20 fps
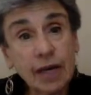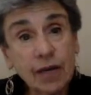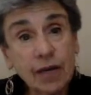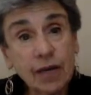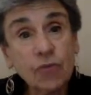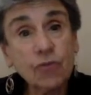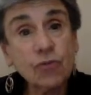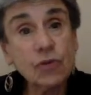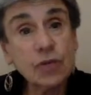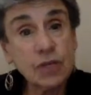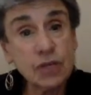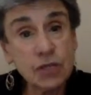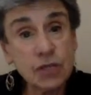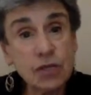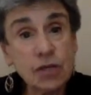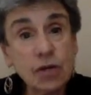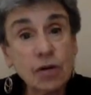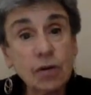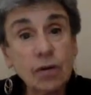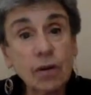a
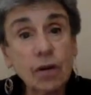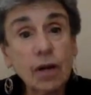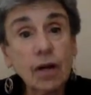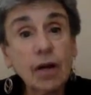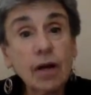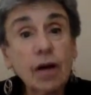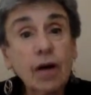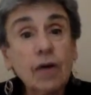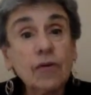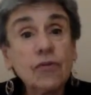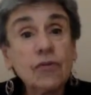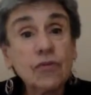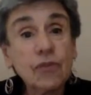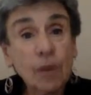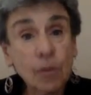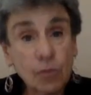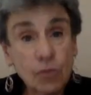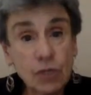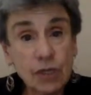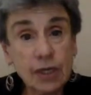traditional
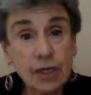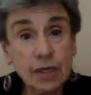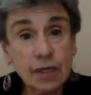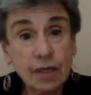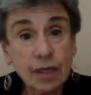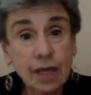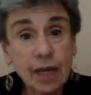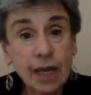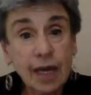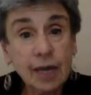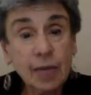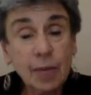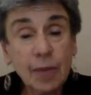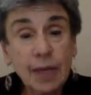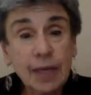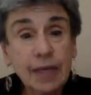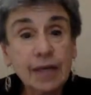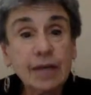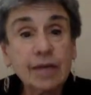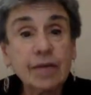subject and
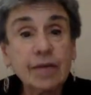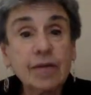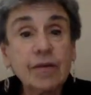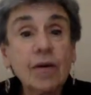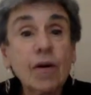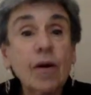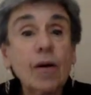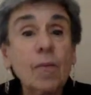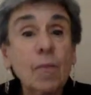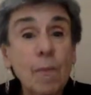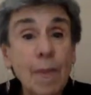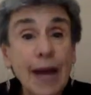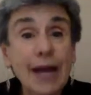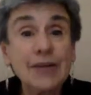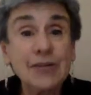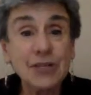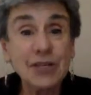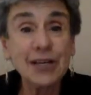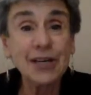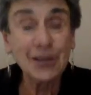make it
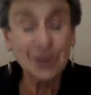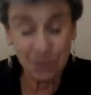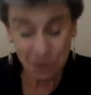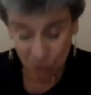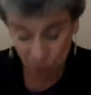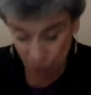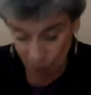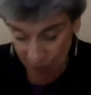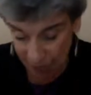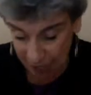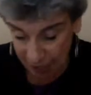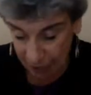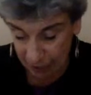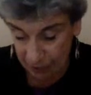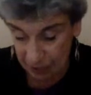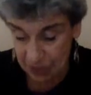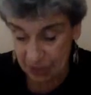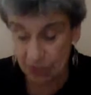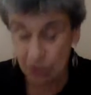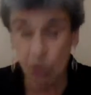magic as well.
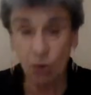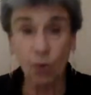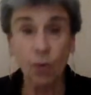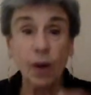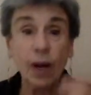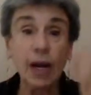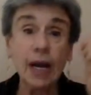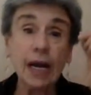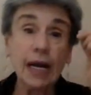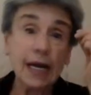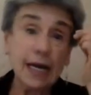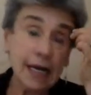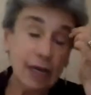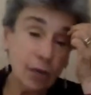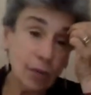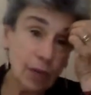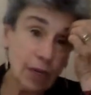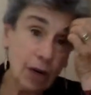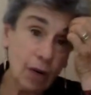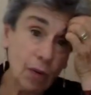So
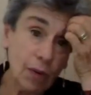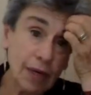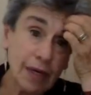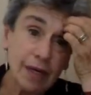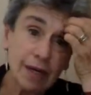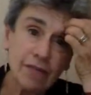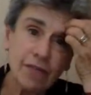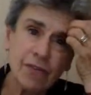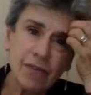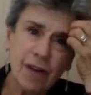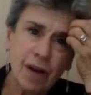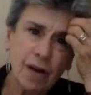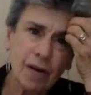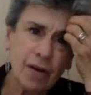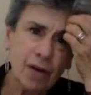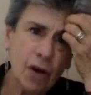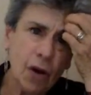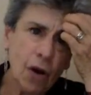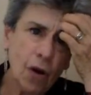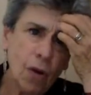here we go. We're going to
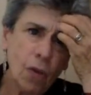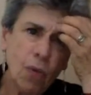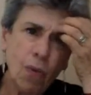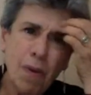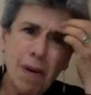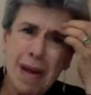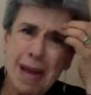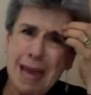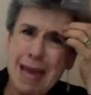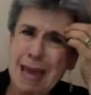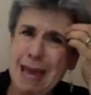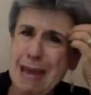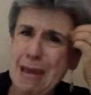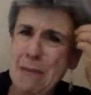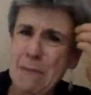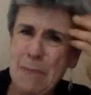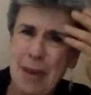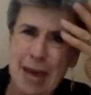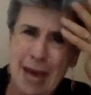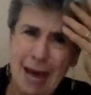start way
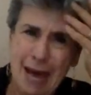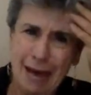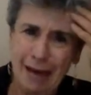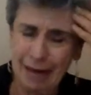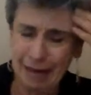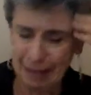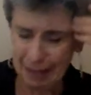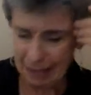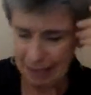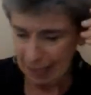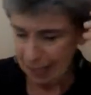back.